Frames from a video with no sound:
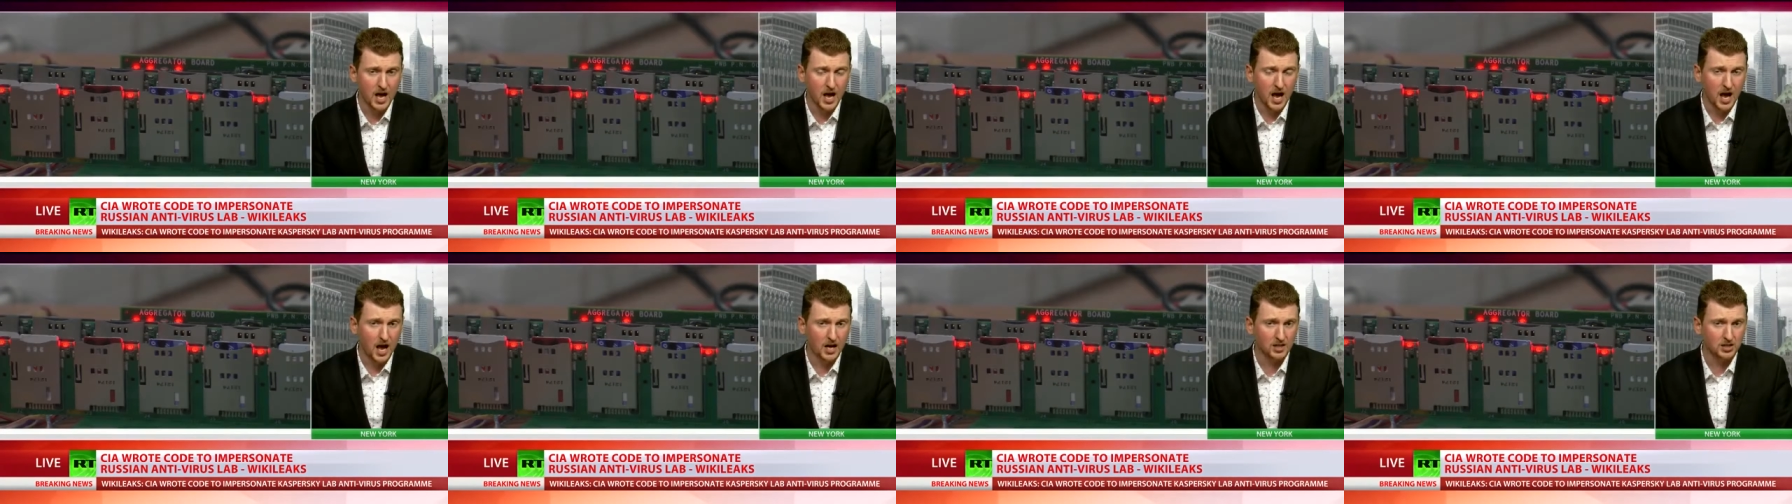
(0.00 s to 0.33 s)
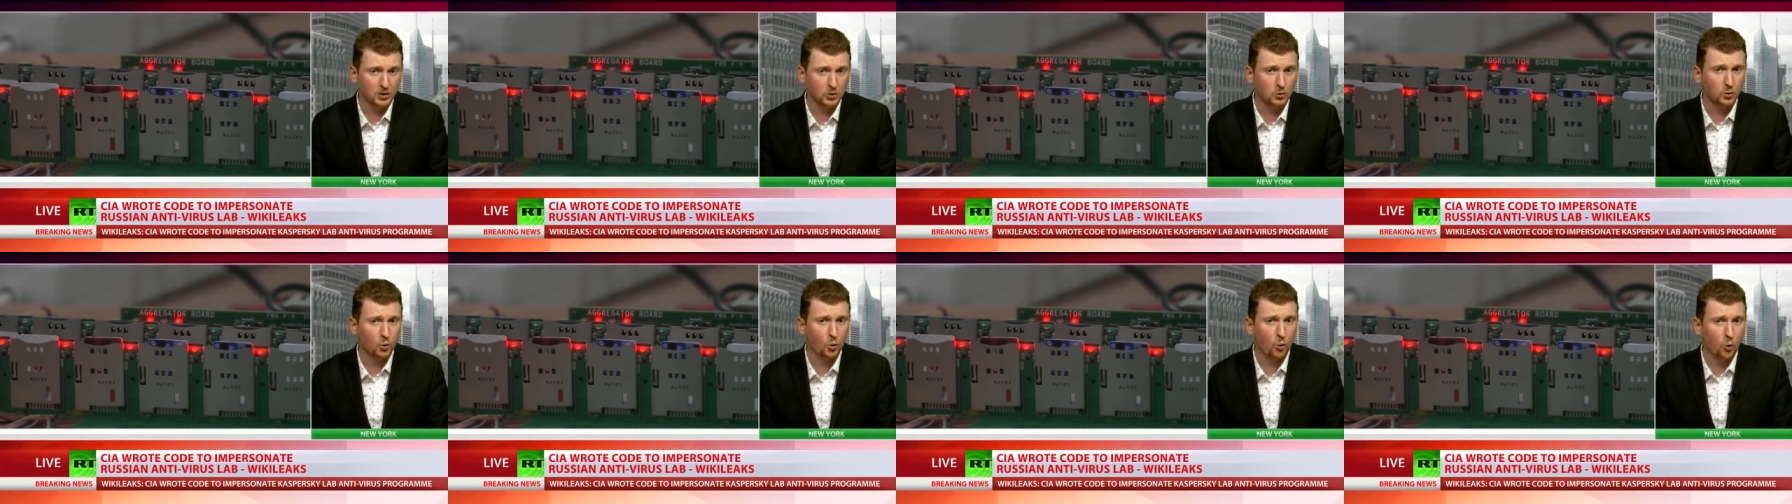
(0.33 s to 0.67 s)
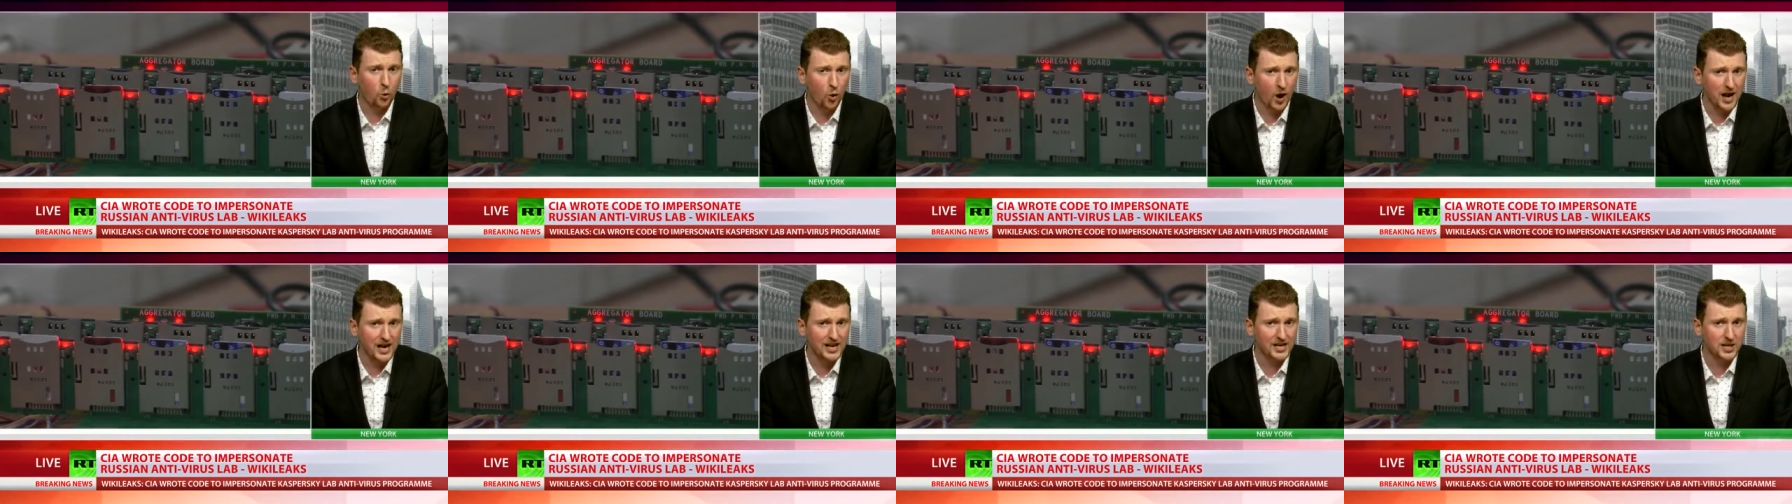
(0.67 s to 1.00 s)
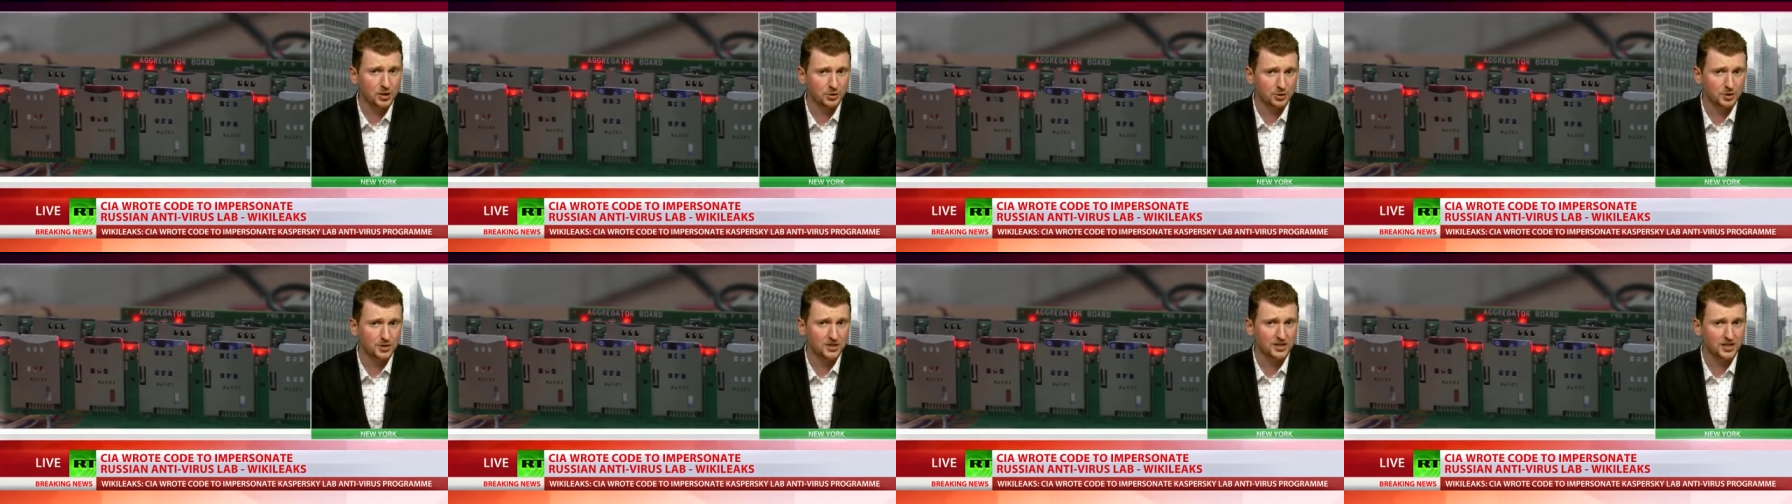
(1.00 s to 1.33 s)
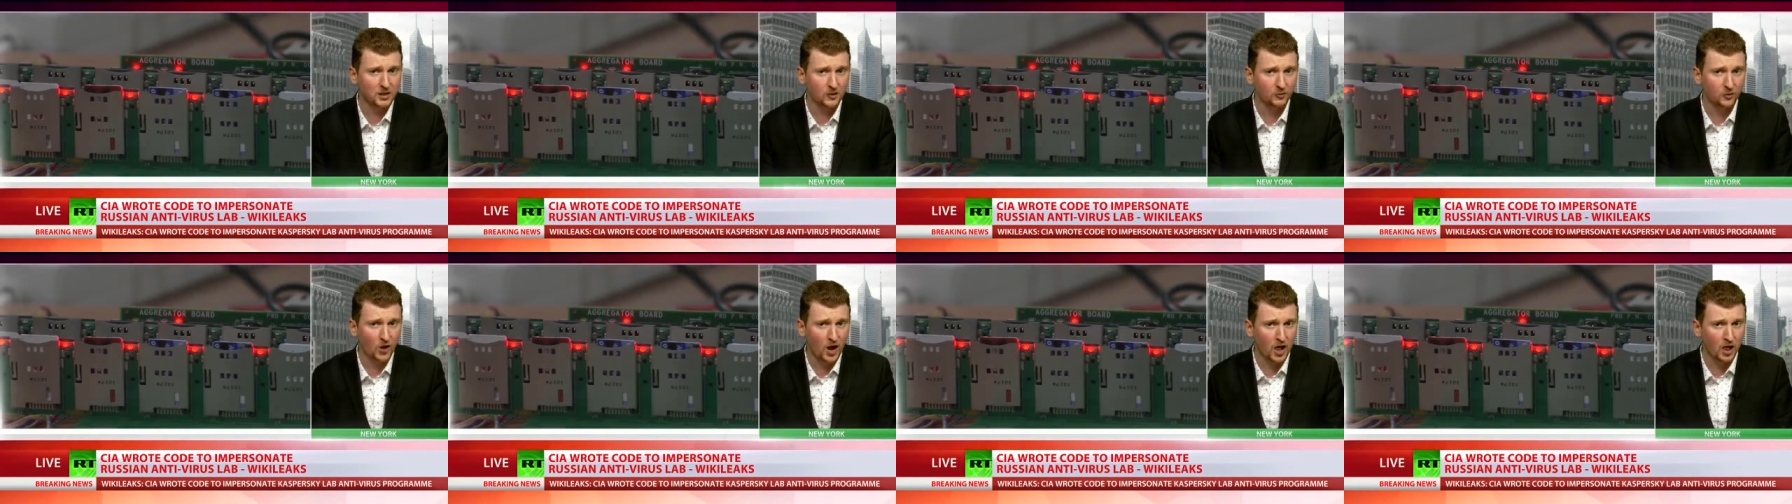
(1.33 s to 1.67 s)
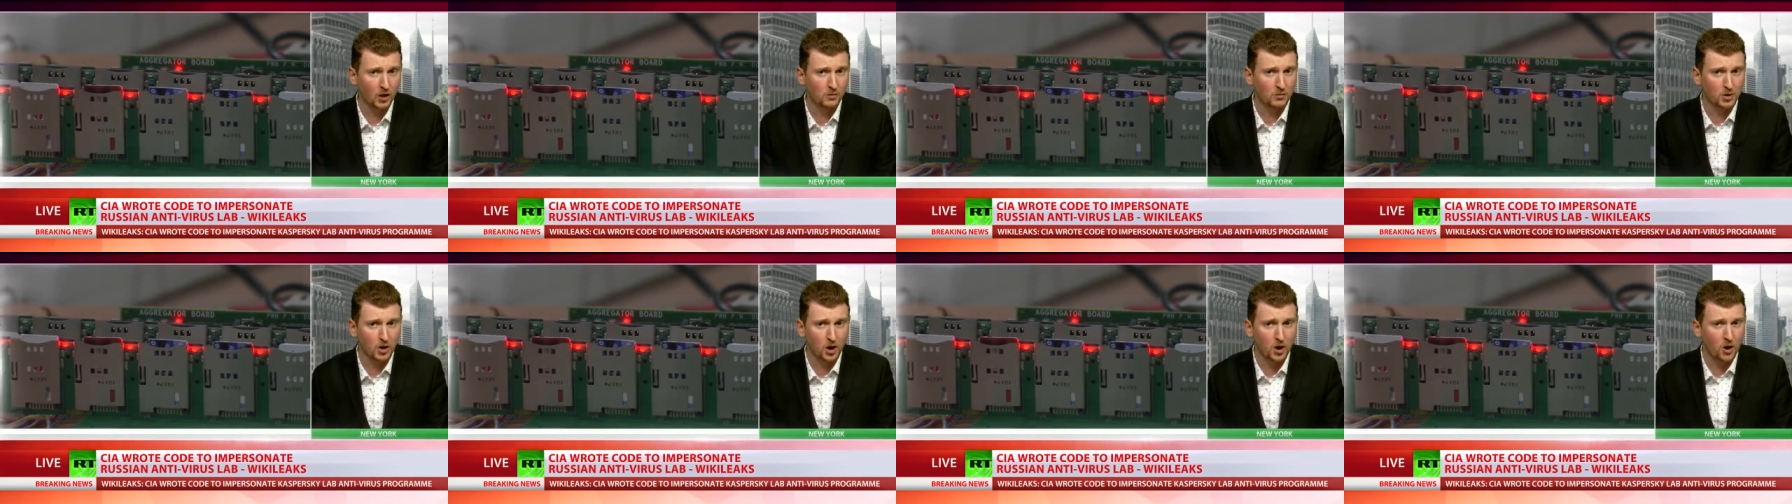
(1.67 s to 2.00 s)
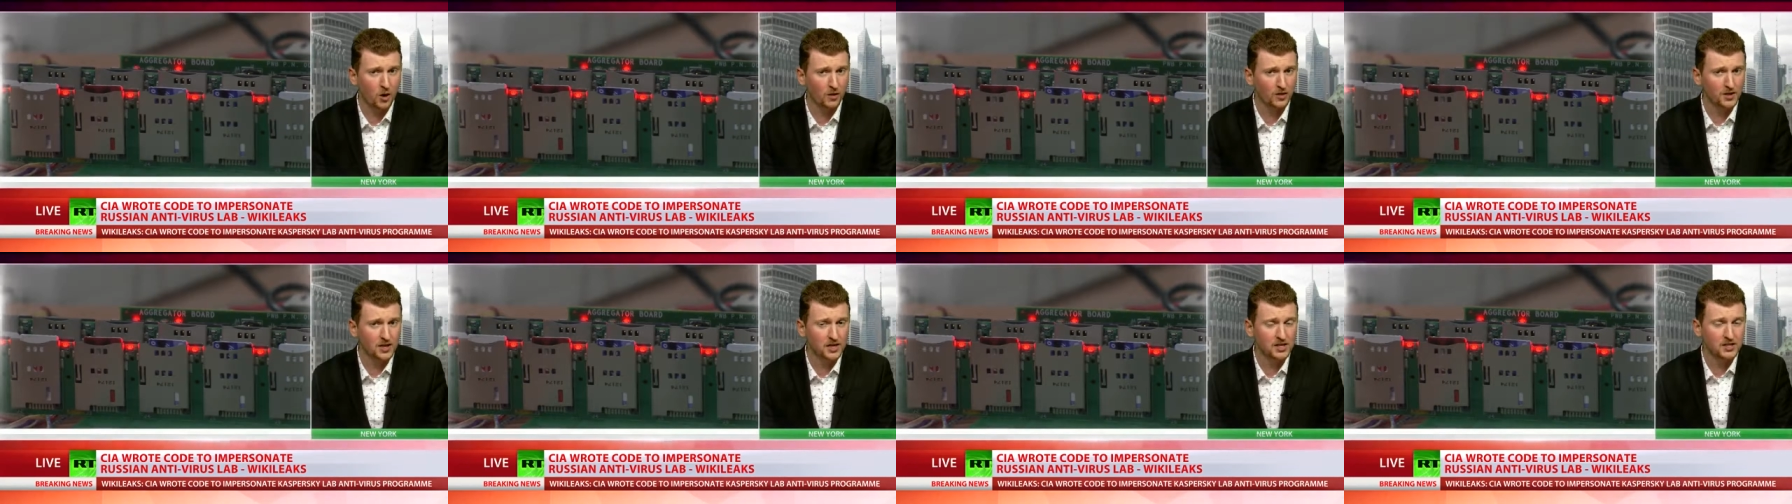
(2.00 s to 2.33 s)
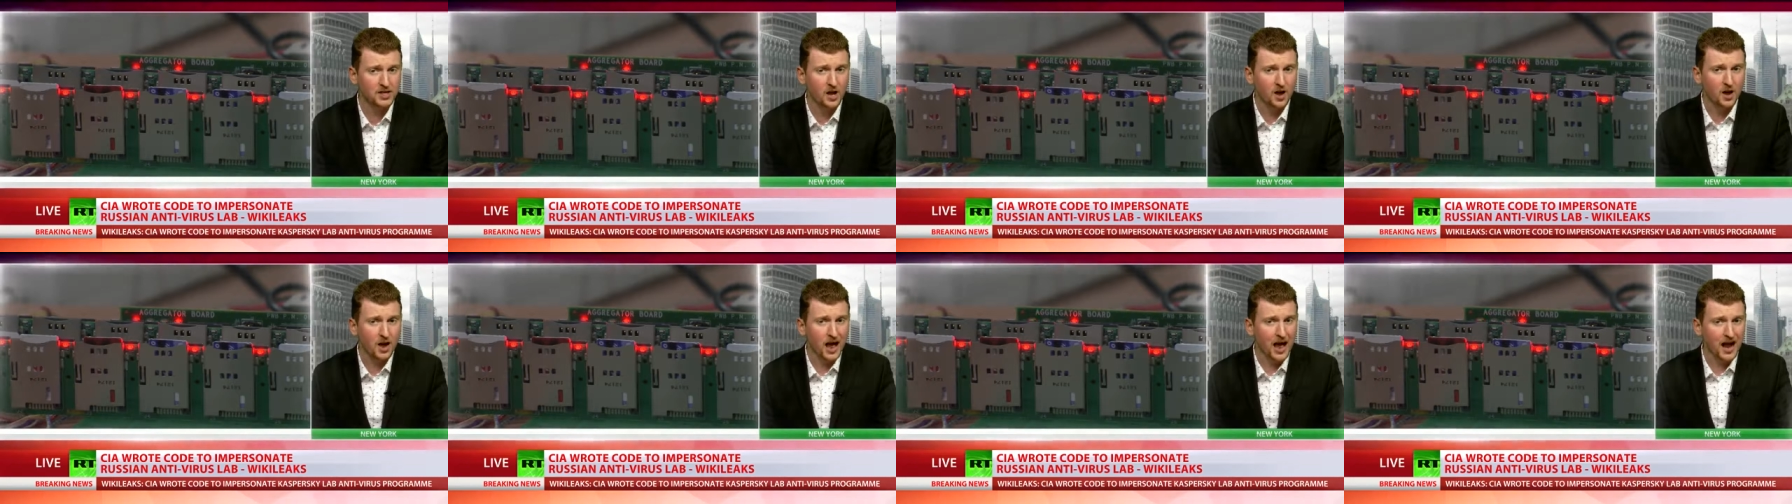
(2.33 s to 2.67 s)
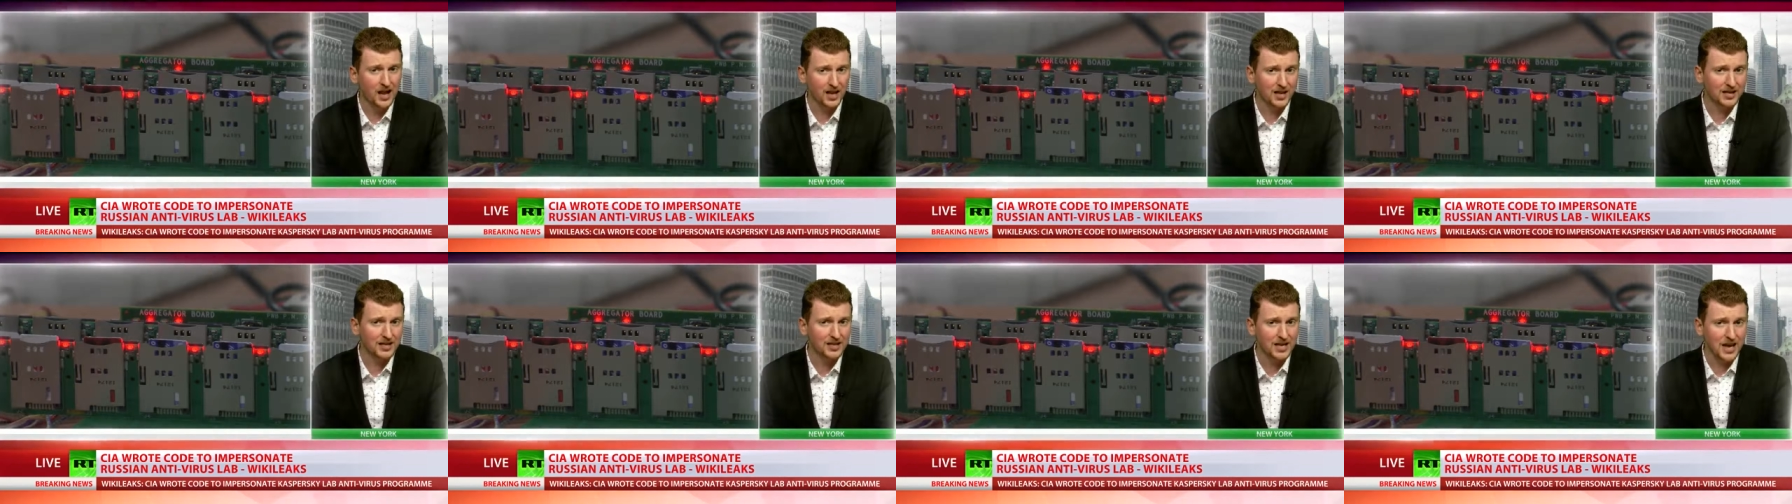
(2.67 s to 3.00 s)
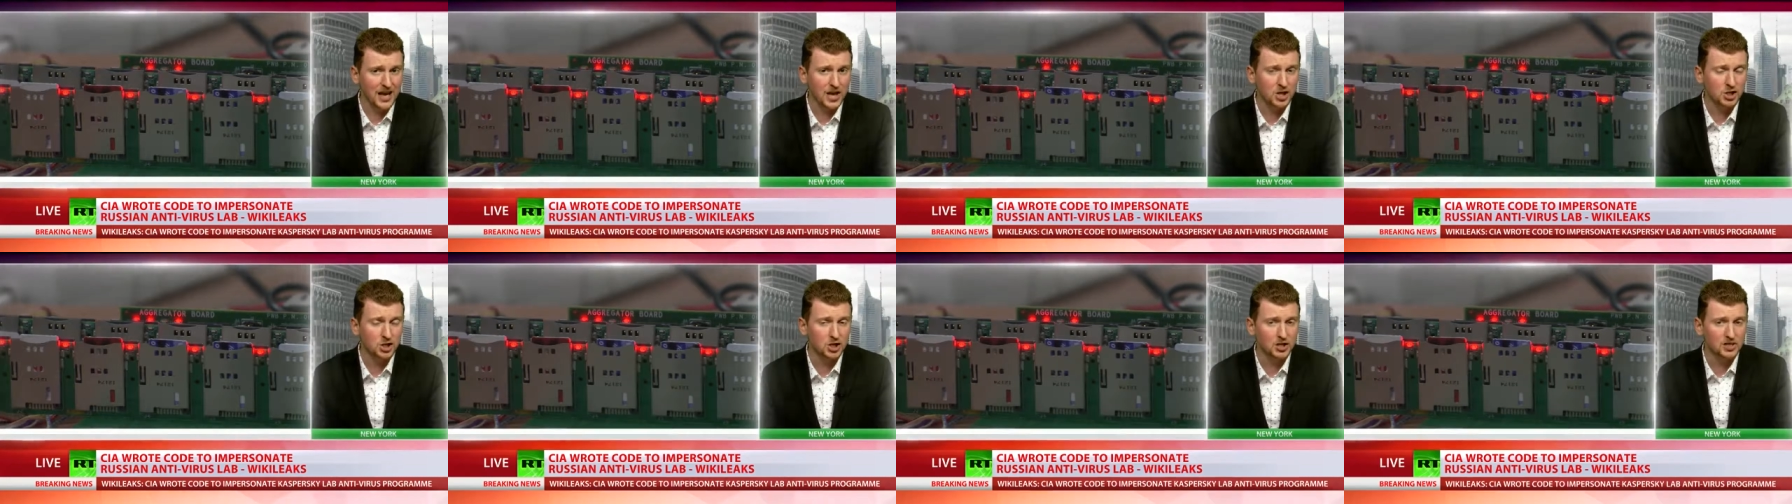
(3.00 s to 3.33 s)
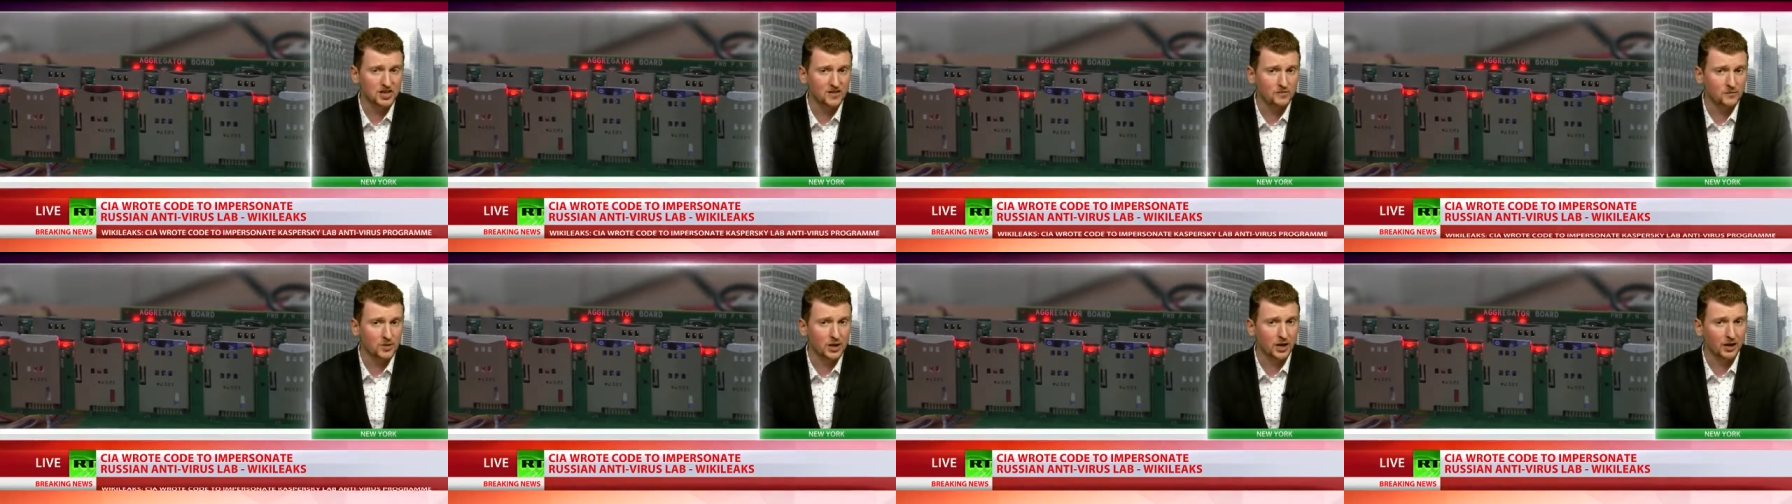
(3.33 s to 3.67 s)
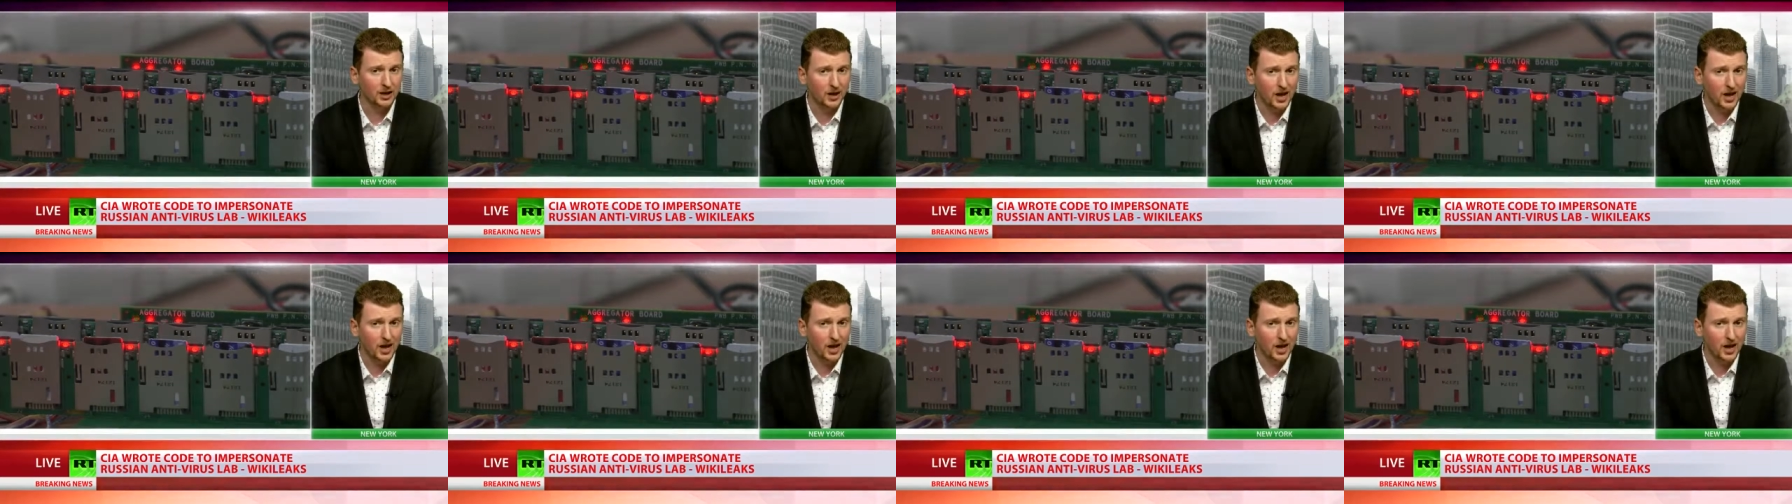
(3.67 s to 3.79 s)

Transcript: Uh, so quite an interesting development. All these allegations have been